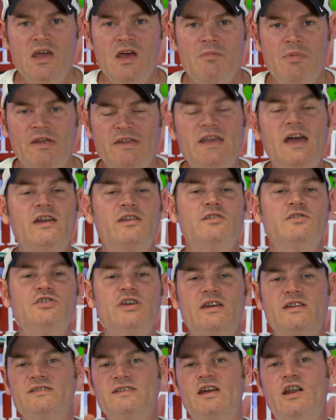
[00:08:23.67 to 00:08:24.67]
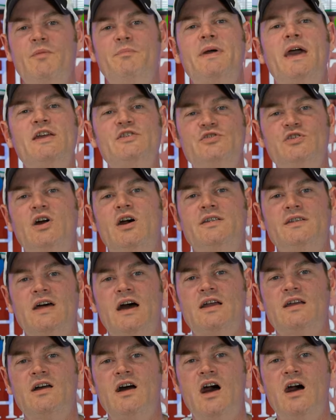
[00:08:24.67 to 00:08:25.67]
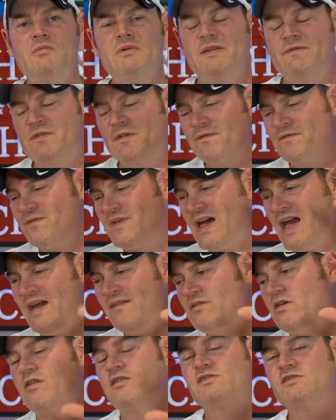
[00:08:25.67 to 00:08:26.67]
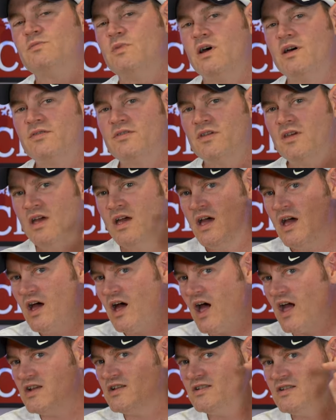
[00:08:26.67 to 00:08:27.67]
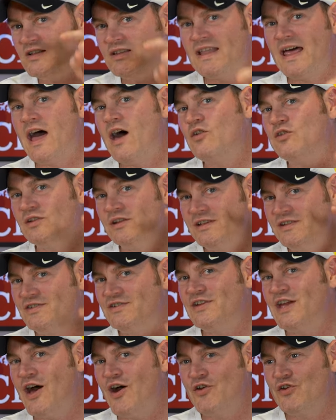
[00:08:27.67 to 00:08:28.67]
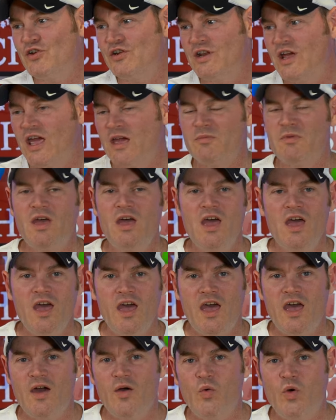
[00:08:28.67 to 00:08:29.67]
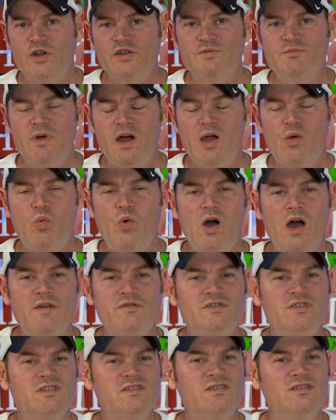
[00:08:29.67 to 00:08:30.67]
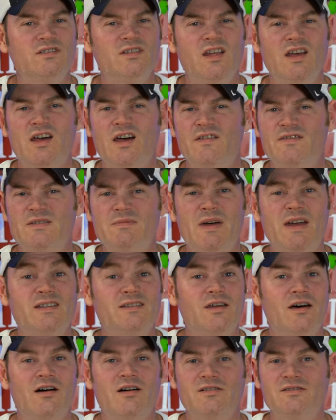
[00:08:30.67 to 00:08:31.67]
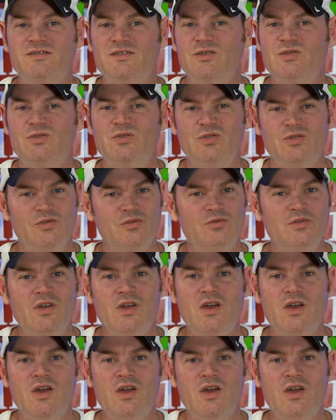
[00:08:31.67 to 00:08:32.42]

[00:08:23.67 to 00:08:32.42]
But yeah, you can check us out on patreon dot com, and for five dollars a month, I loudly shout your name, and which my wife just loves, and my dogs do too,